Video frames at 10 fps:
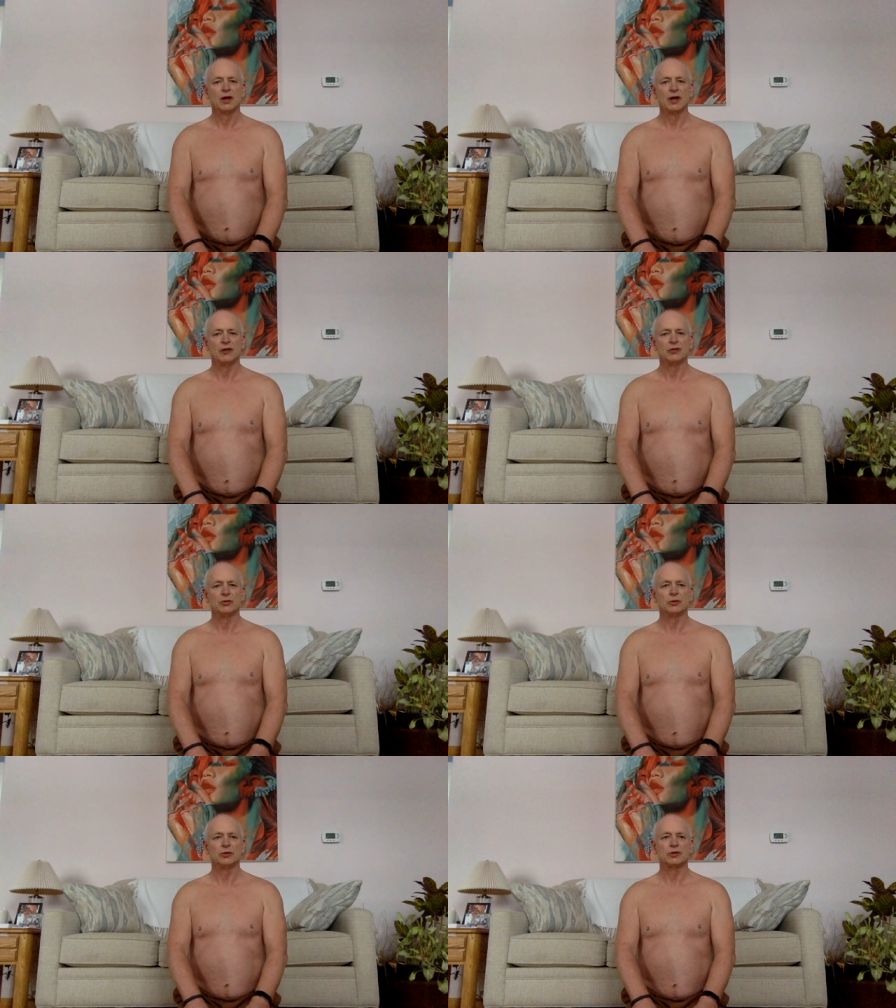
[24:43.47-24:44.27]
as you
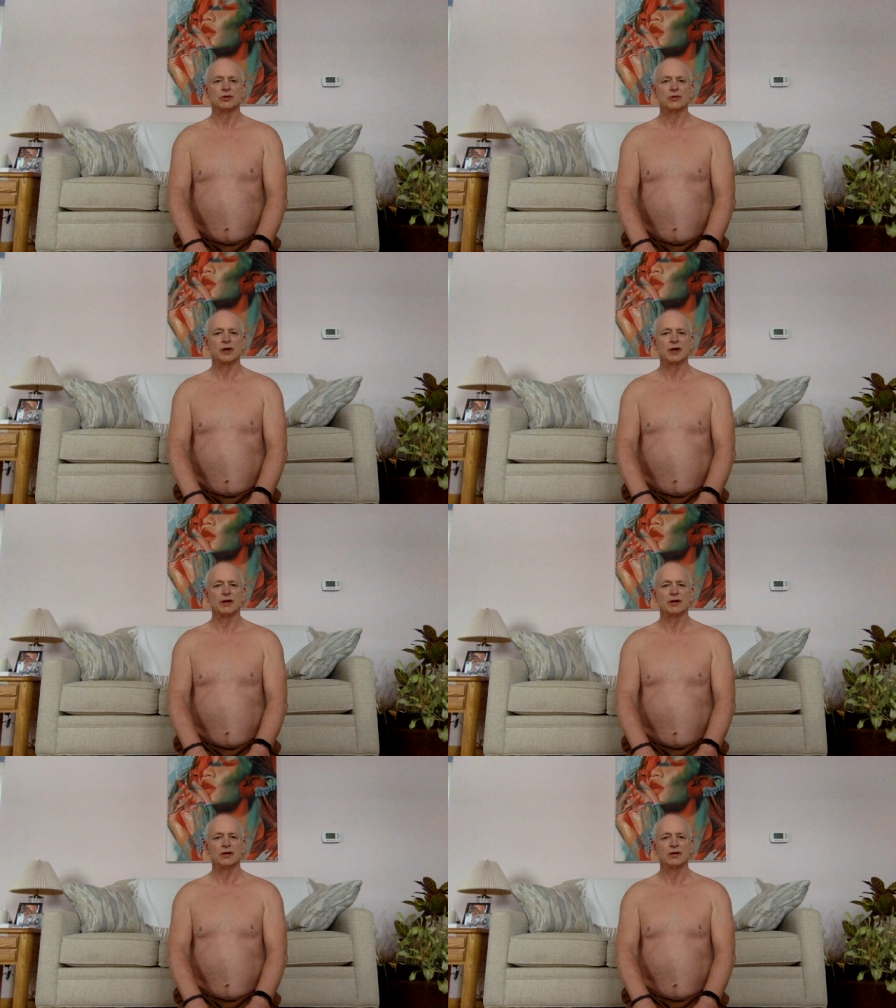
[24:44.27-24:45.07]
work to try
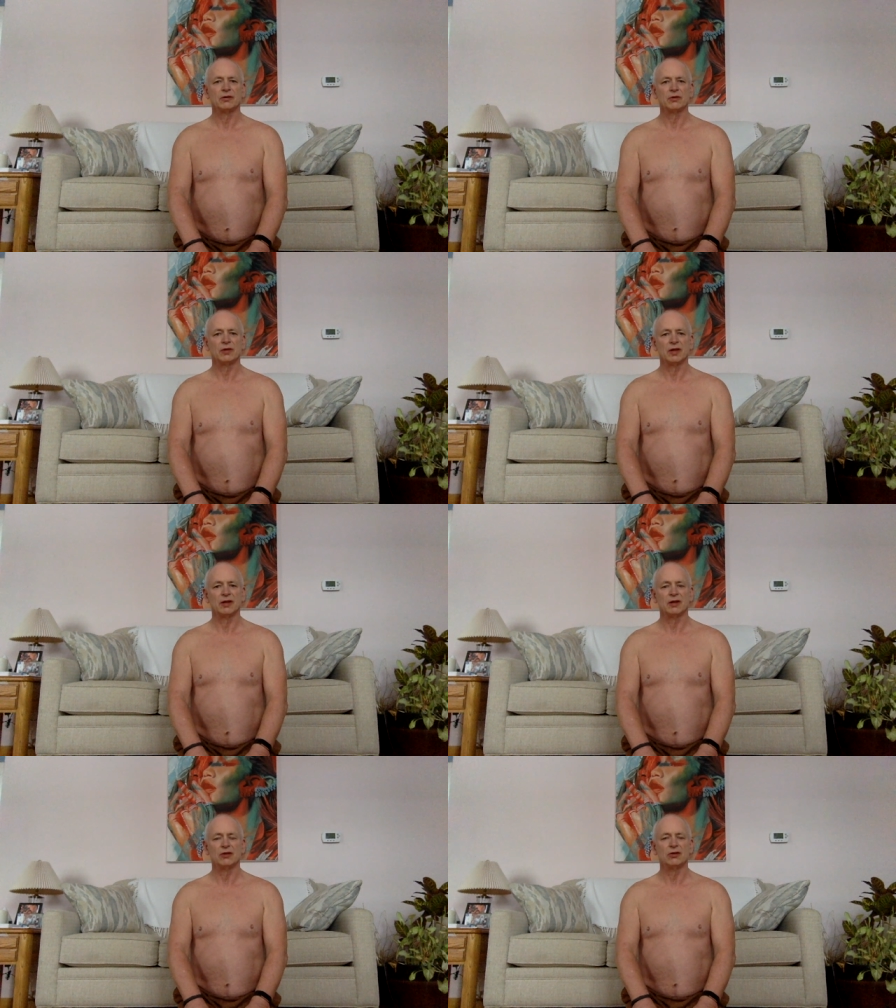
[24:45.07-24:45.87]
to get
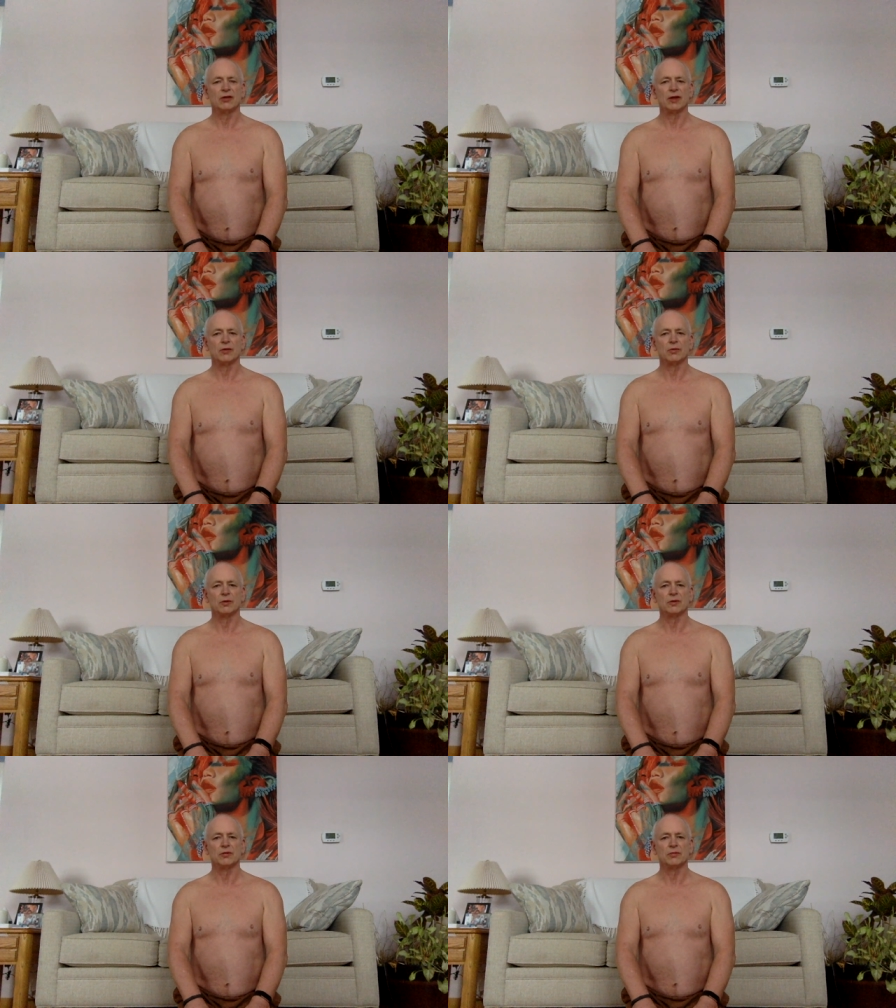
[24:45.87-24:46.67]
into that
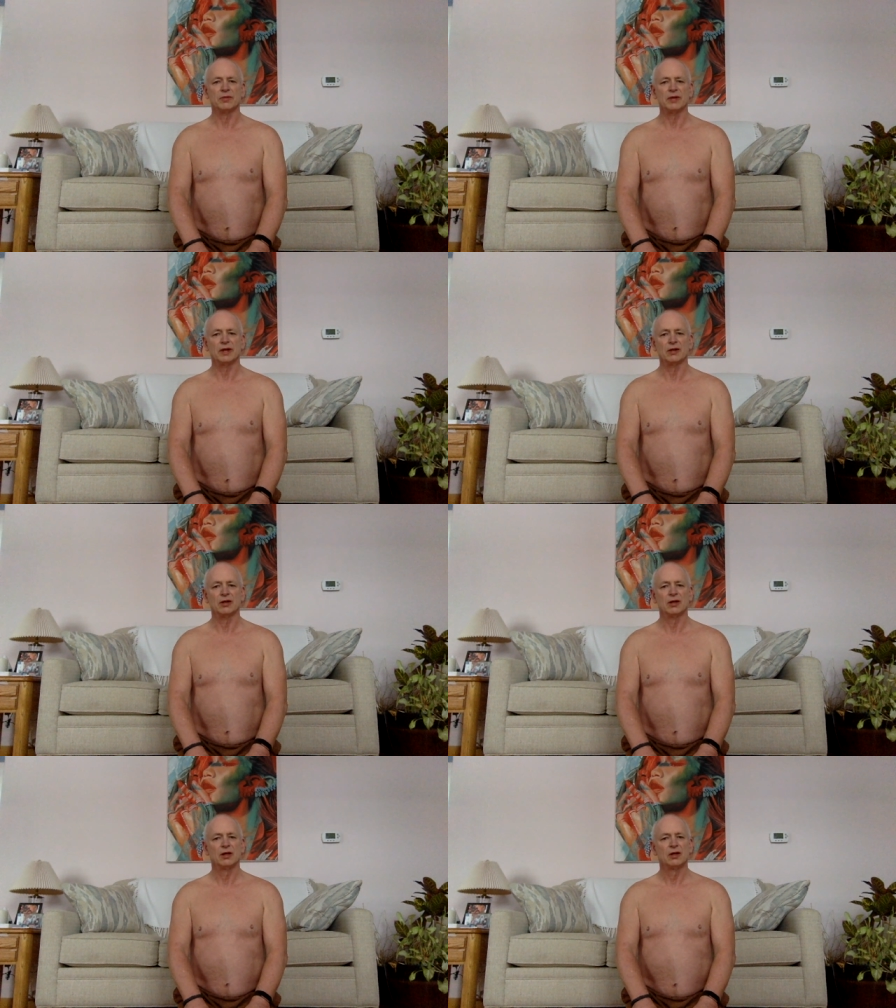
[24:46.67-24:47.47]
rhythm and
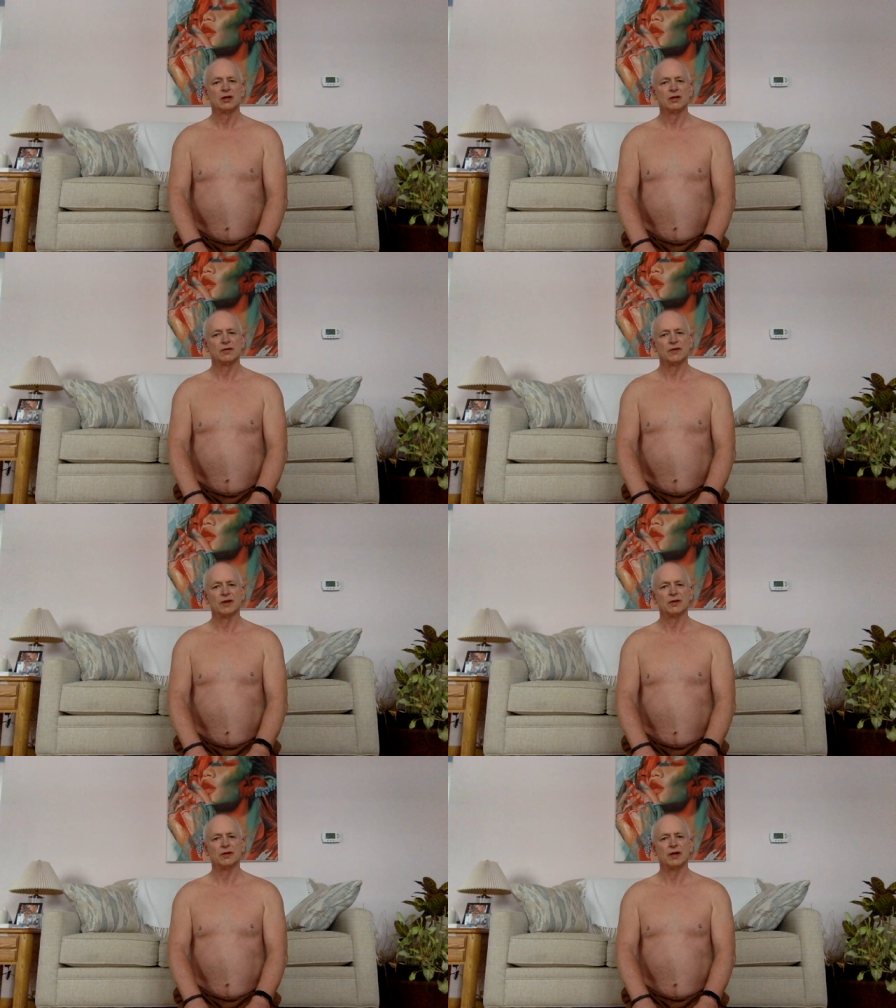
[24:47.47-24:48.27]
you
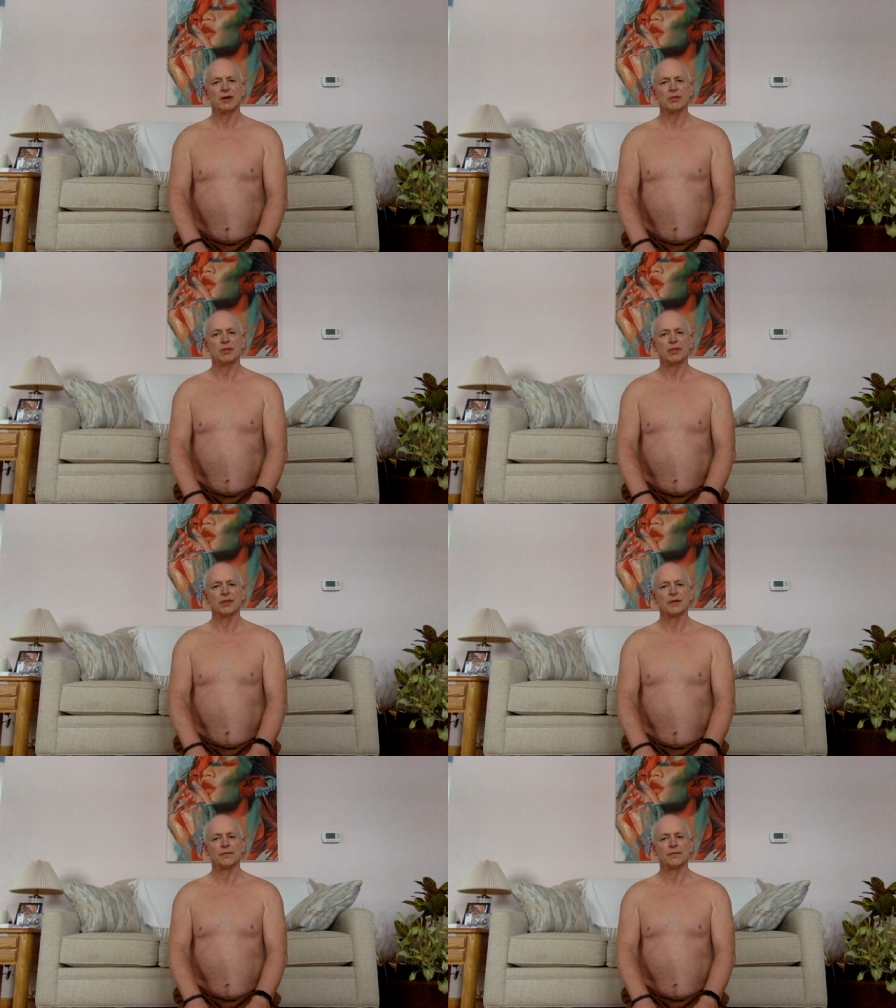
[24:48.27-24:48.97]
find the depth.